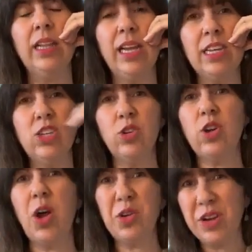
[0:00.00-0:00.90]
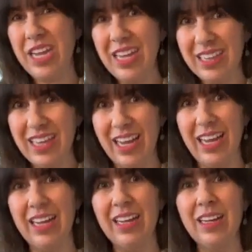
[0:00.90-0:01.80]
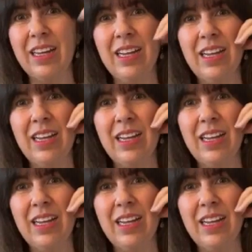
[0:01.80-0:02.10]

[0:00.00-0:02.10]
Like is your daughter healing?